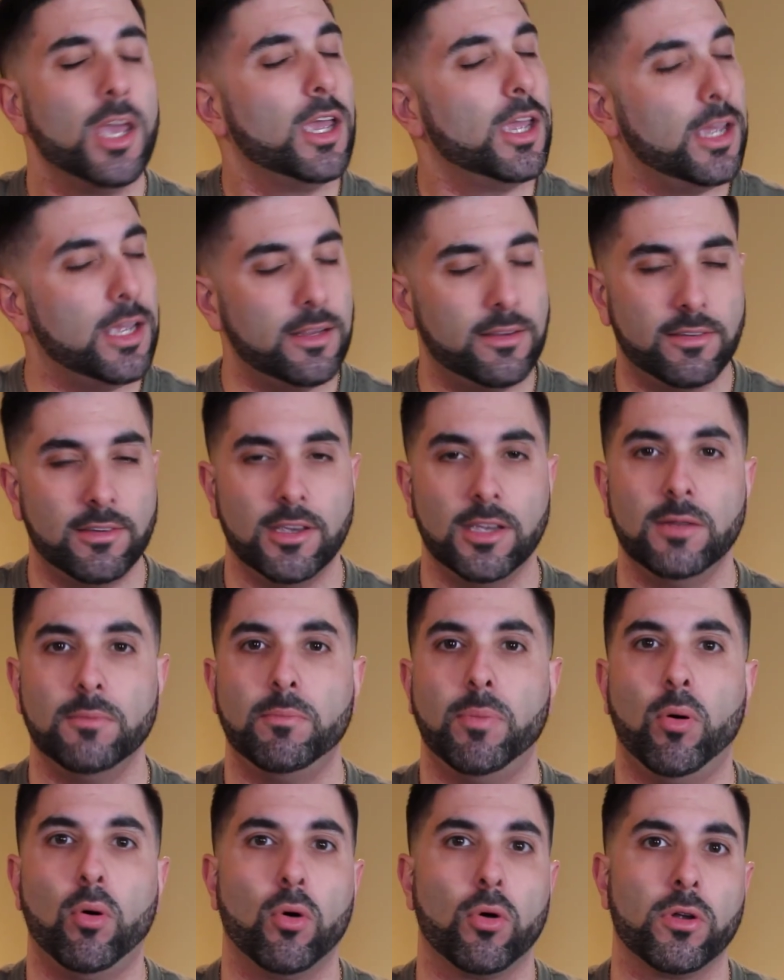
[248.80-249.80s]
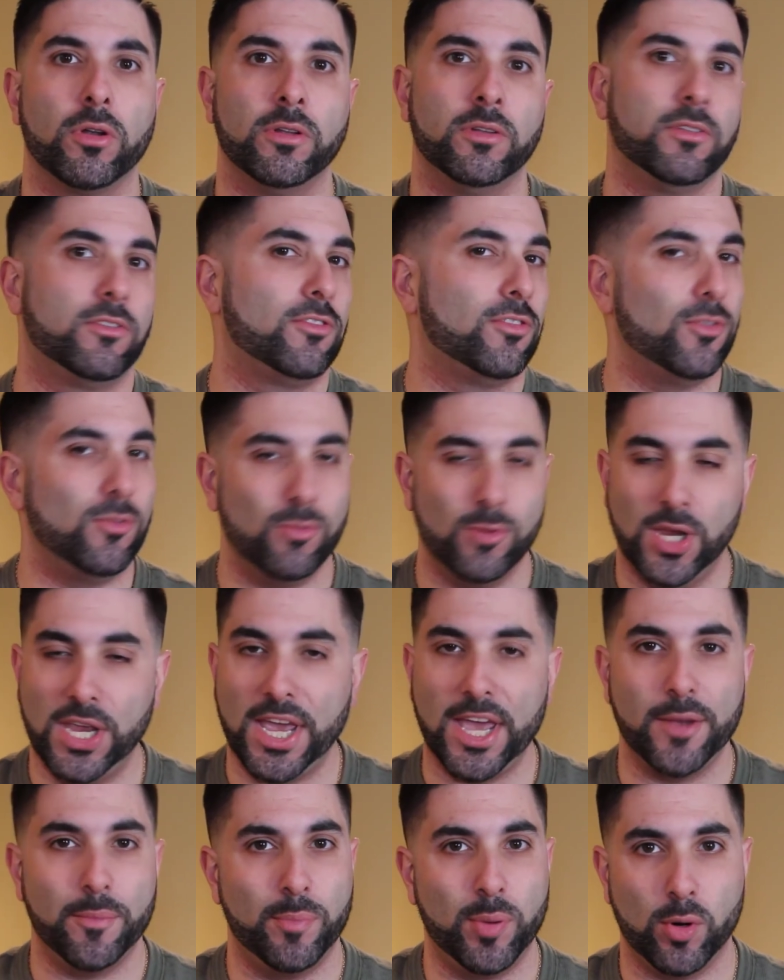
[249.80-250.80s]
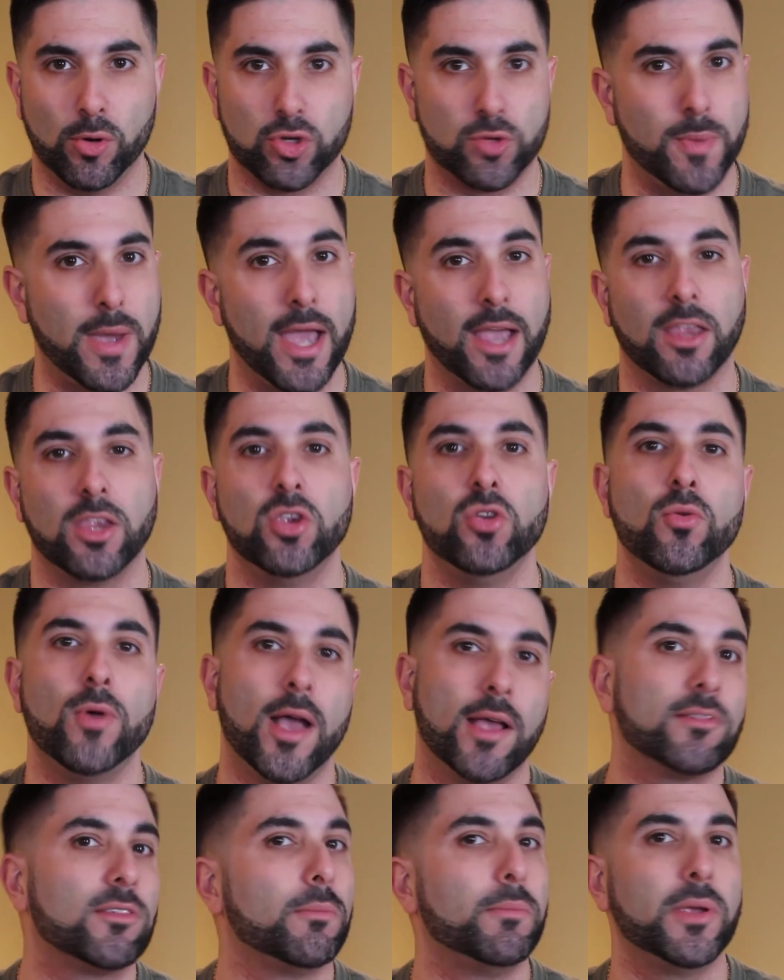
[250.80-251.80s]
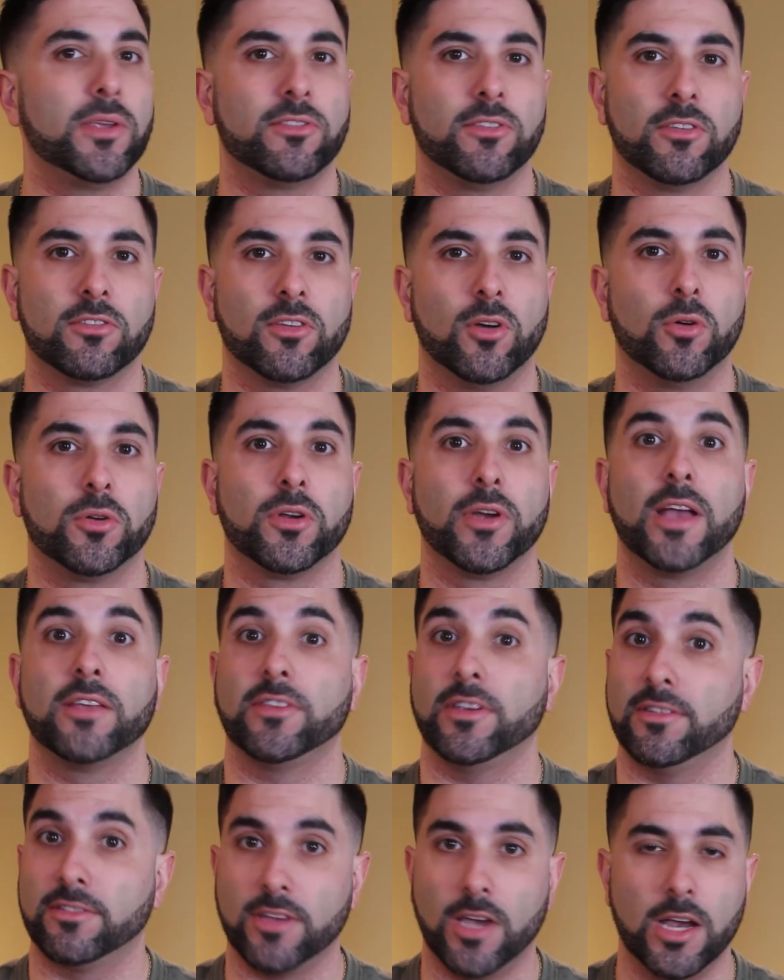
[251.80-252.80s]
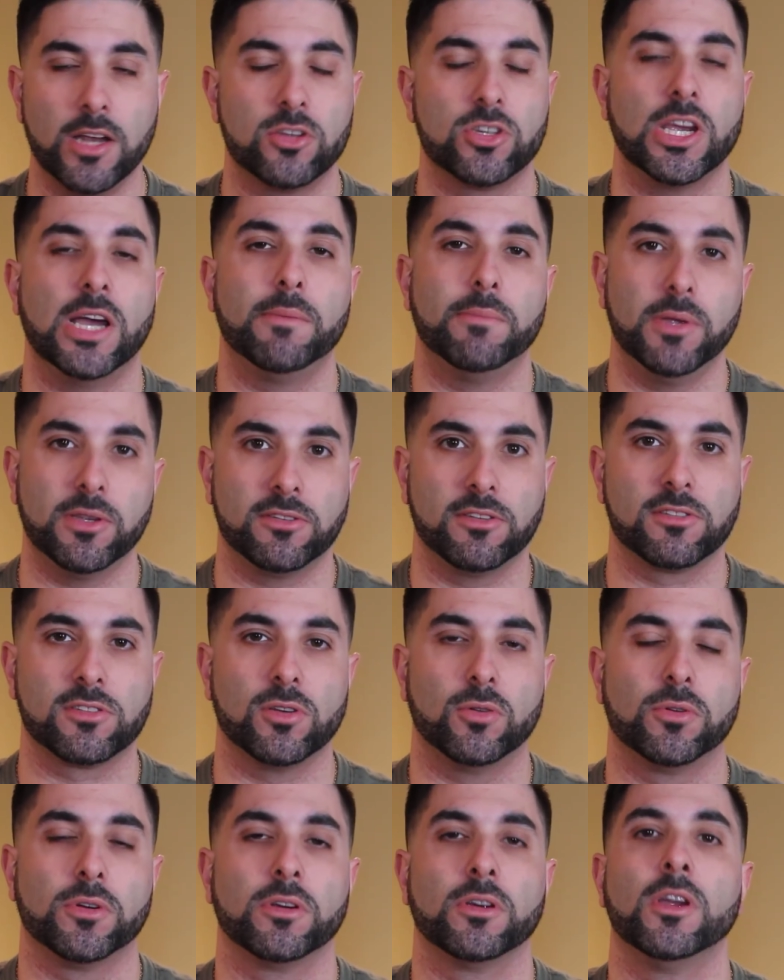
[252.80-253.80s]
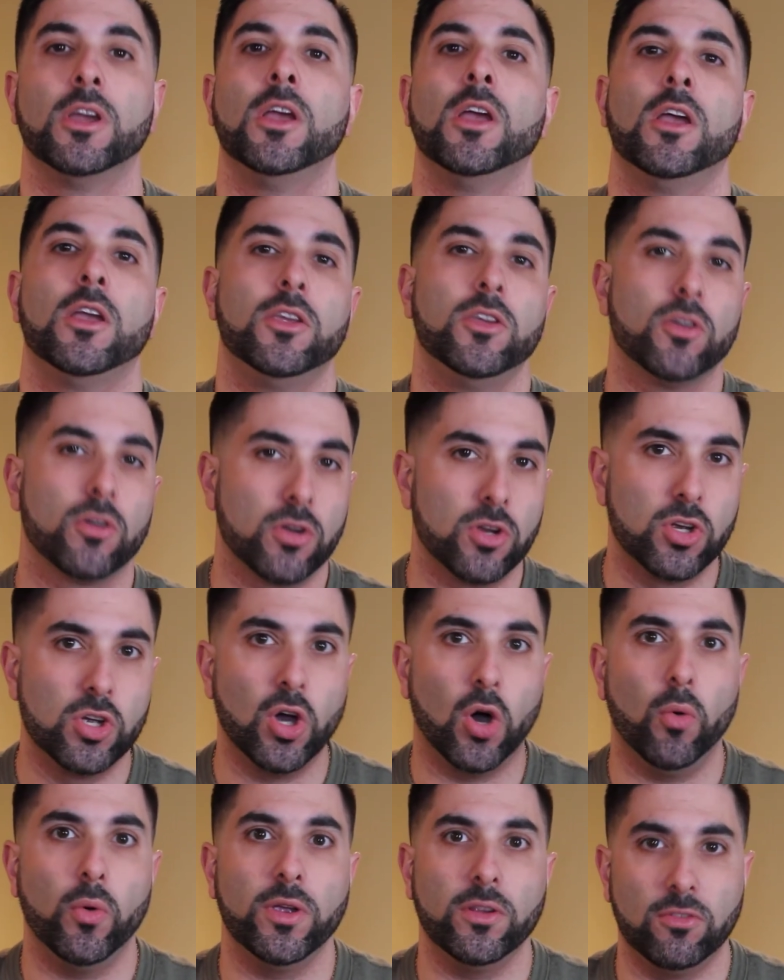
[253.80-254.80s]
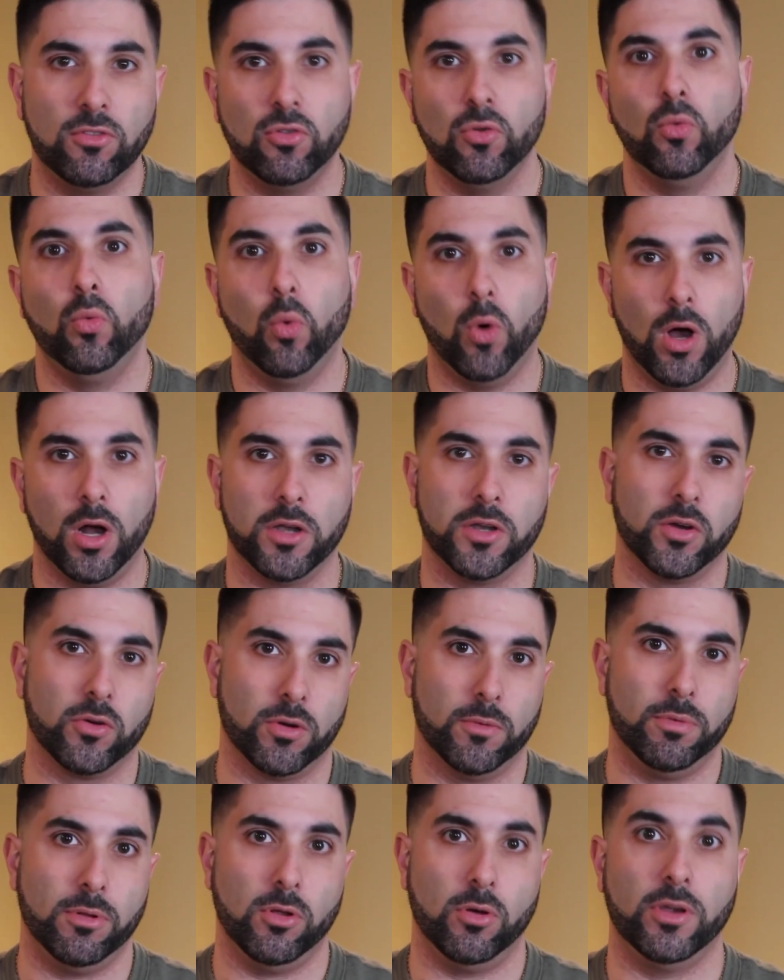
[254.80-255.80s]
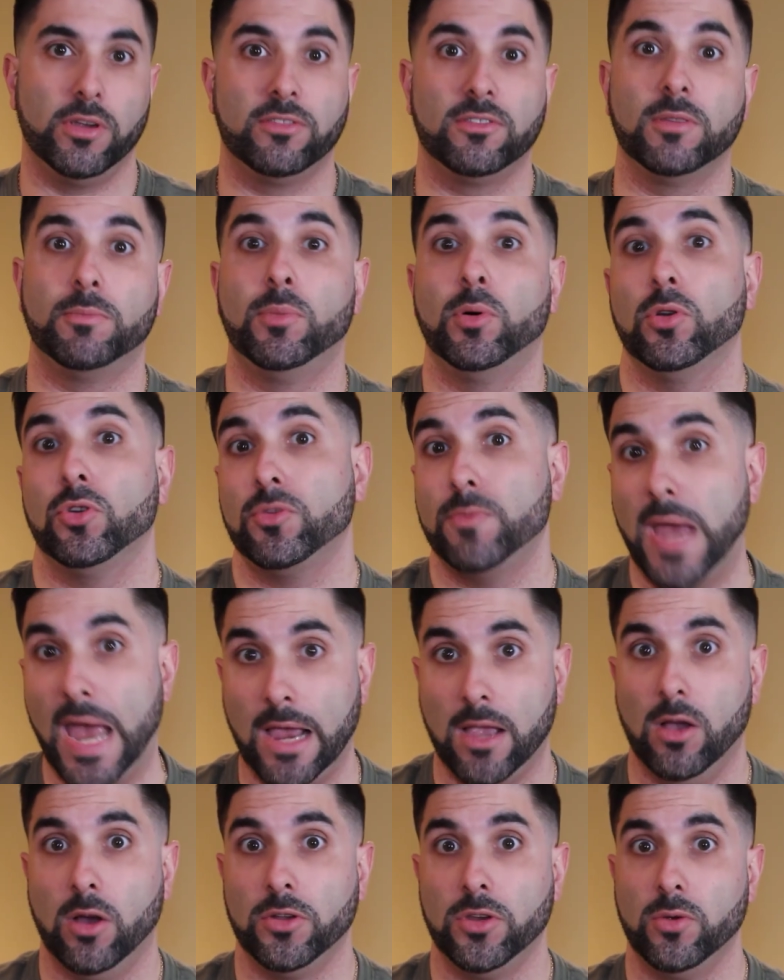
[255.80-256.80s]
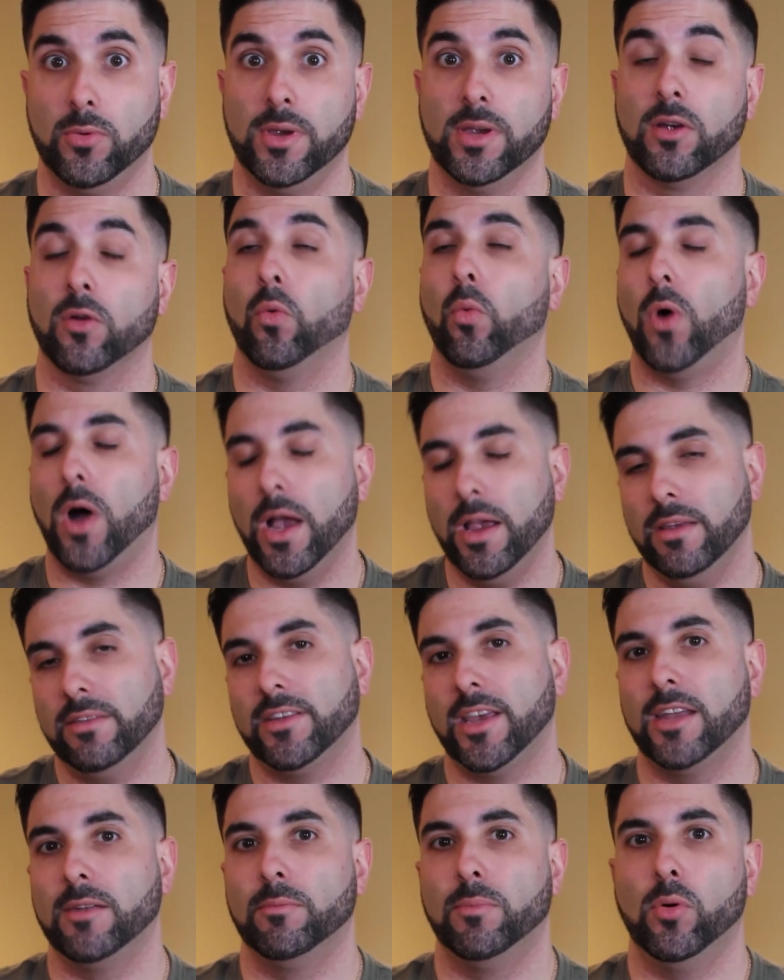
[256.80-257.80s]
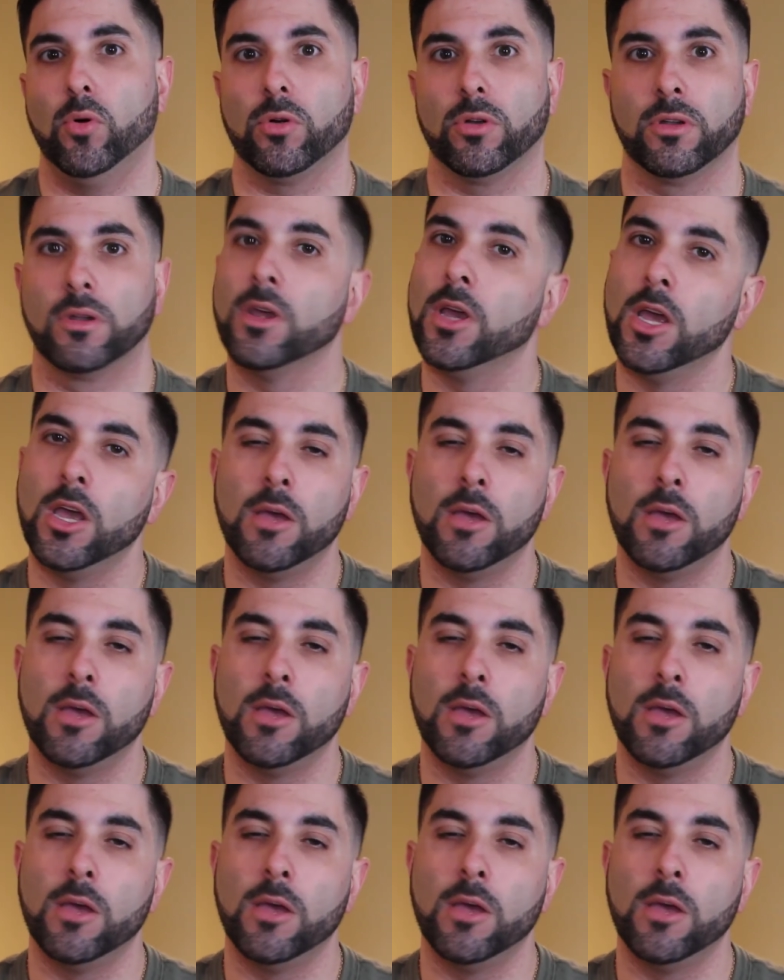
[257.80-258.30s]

It's important to get pushback. You as a business owner, as a sign shop business owner, you're going to want your employees to push back on you here. Why is that important?